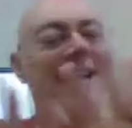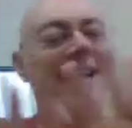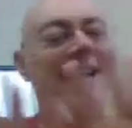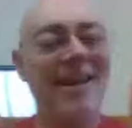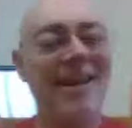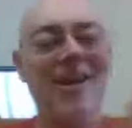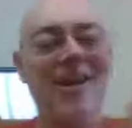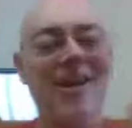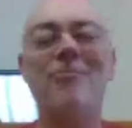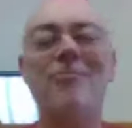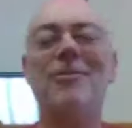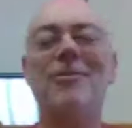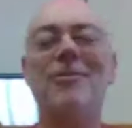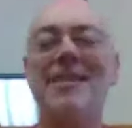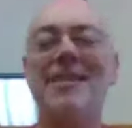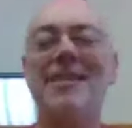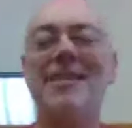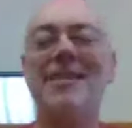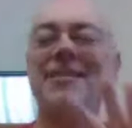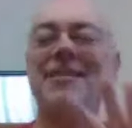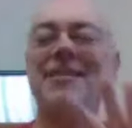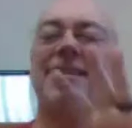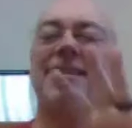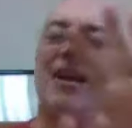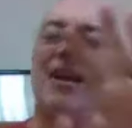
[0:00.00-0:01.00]
It almost
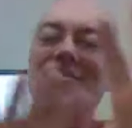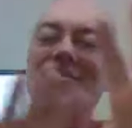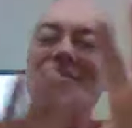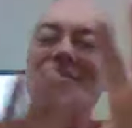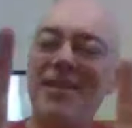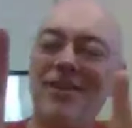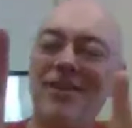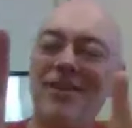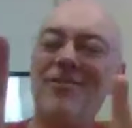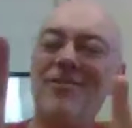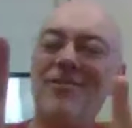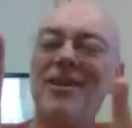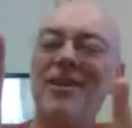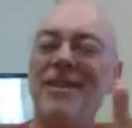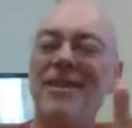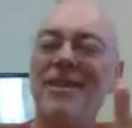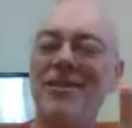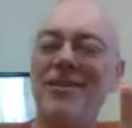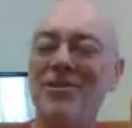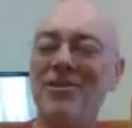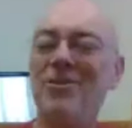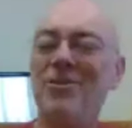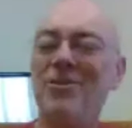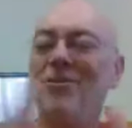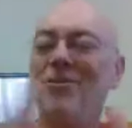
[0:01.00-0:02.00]
tells kind of a different
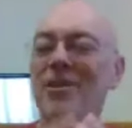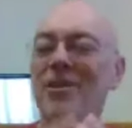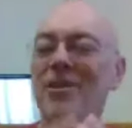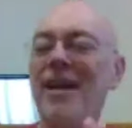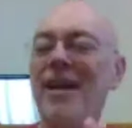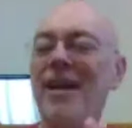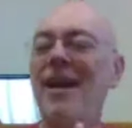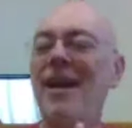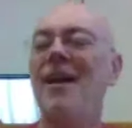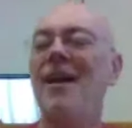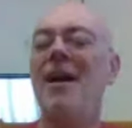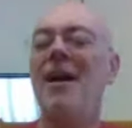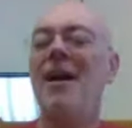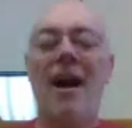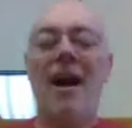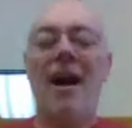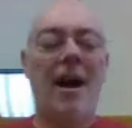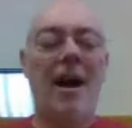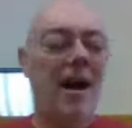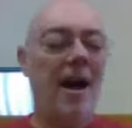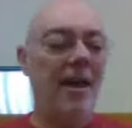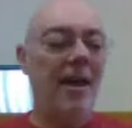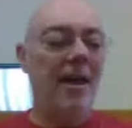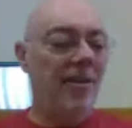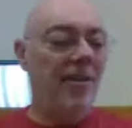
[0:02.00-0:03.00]
story.
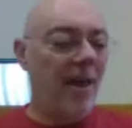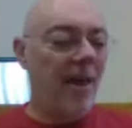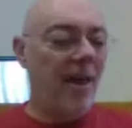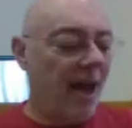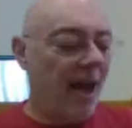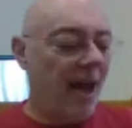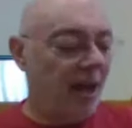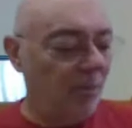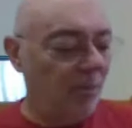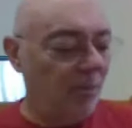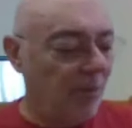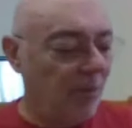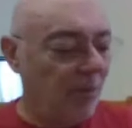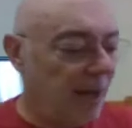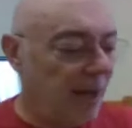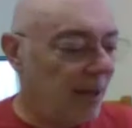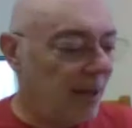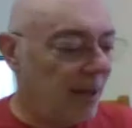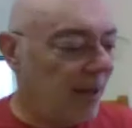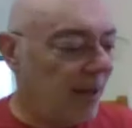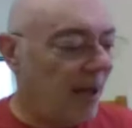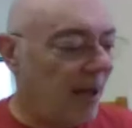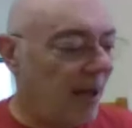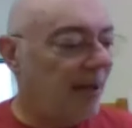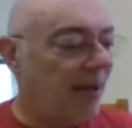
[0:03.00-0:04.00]
And then
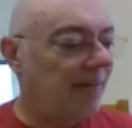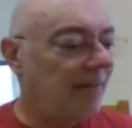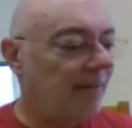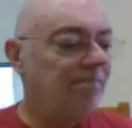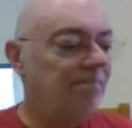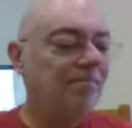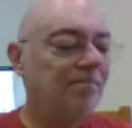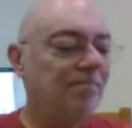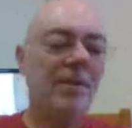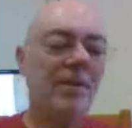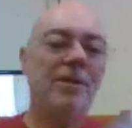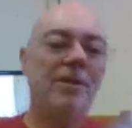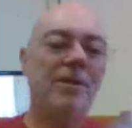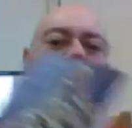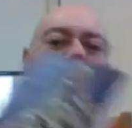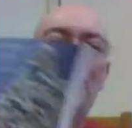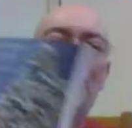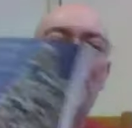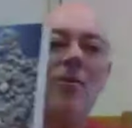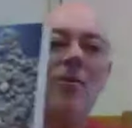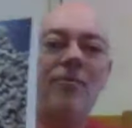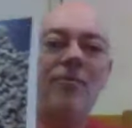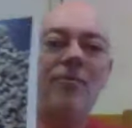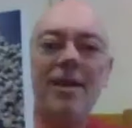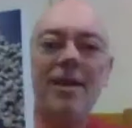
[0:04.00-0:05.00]
with
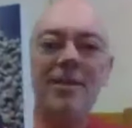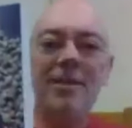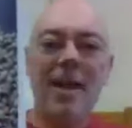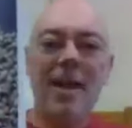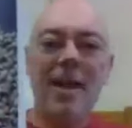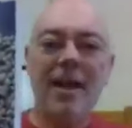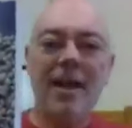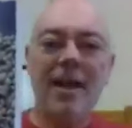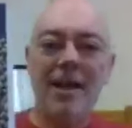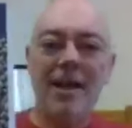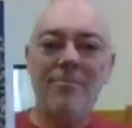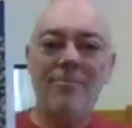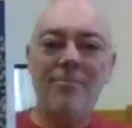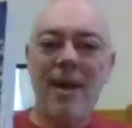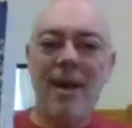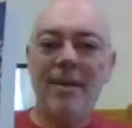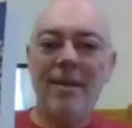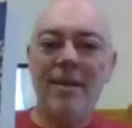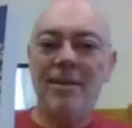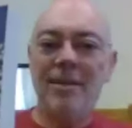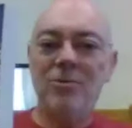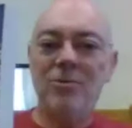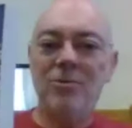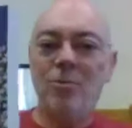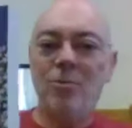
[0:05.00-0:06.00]
Strophes, I made
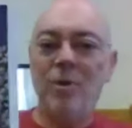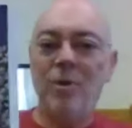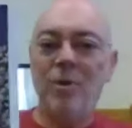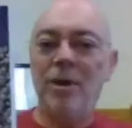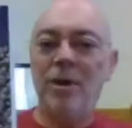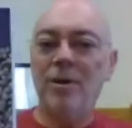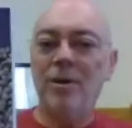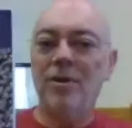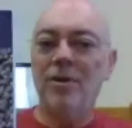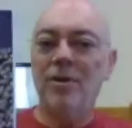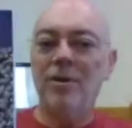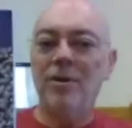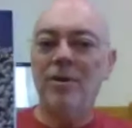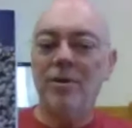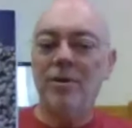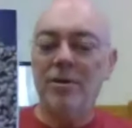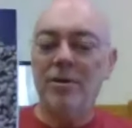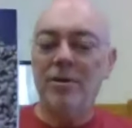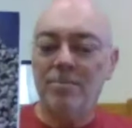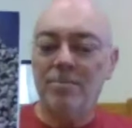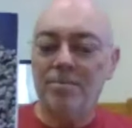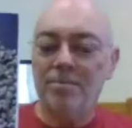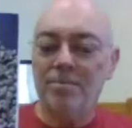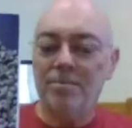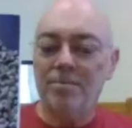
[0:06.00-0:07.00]
these
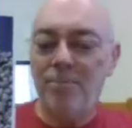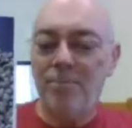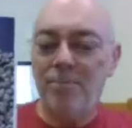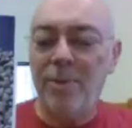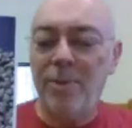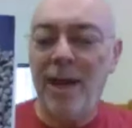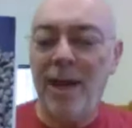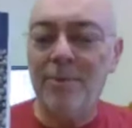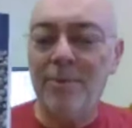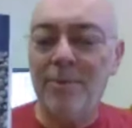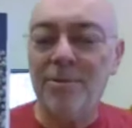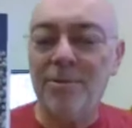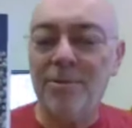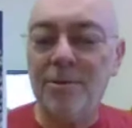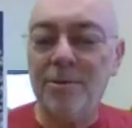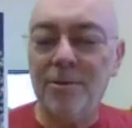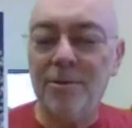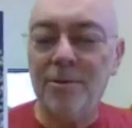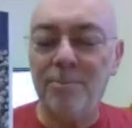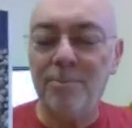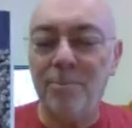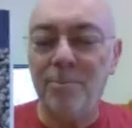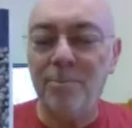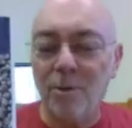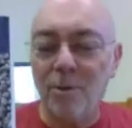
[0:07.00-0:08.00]
weird
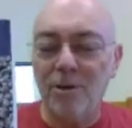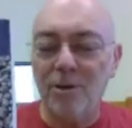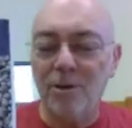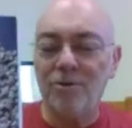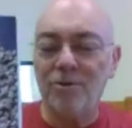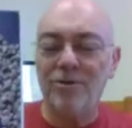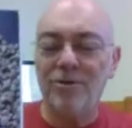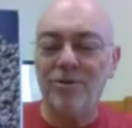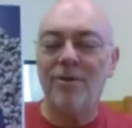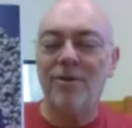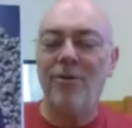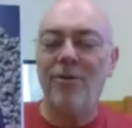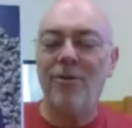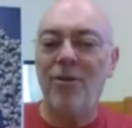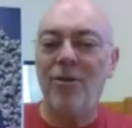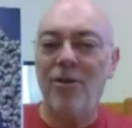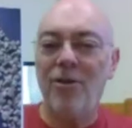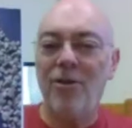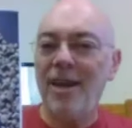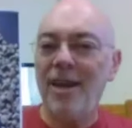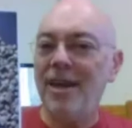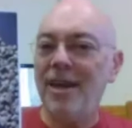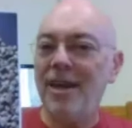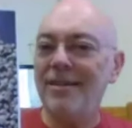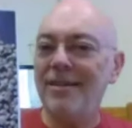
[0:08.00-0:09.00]
pebble portrait
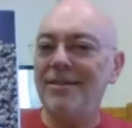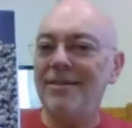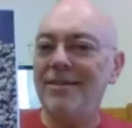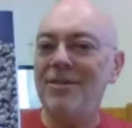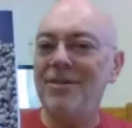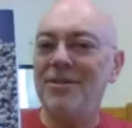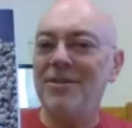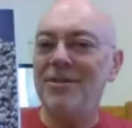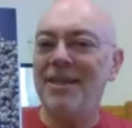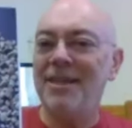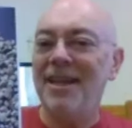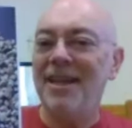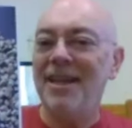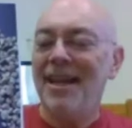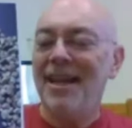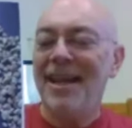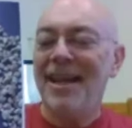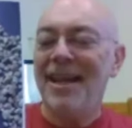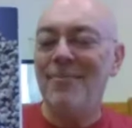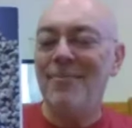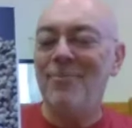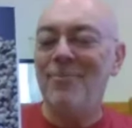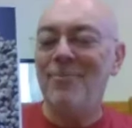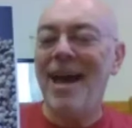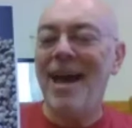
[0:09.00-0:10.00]
things and
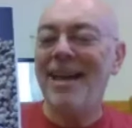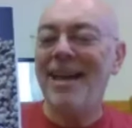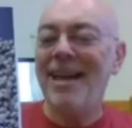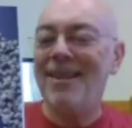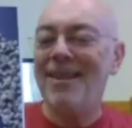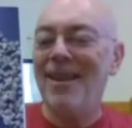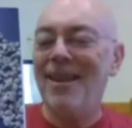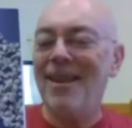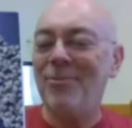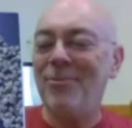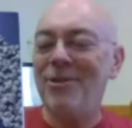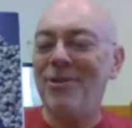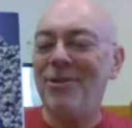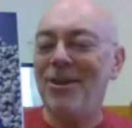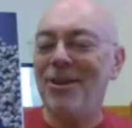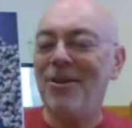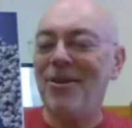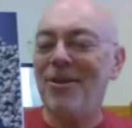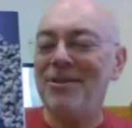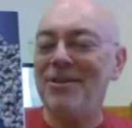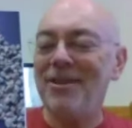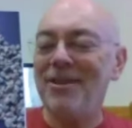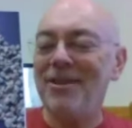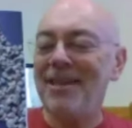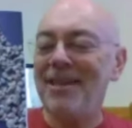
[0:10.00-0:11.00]
embedded them, put
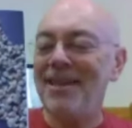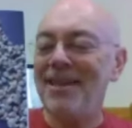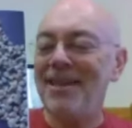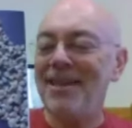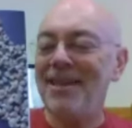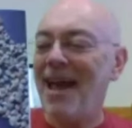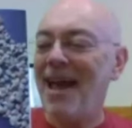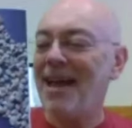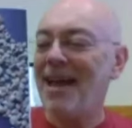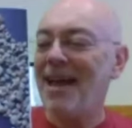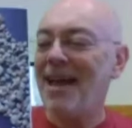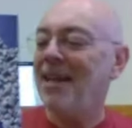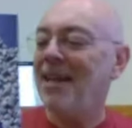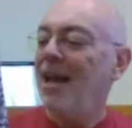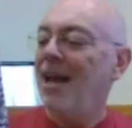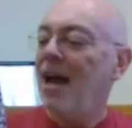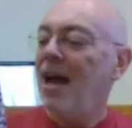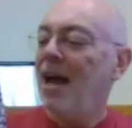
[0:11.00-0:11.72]
those in the text.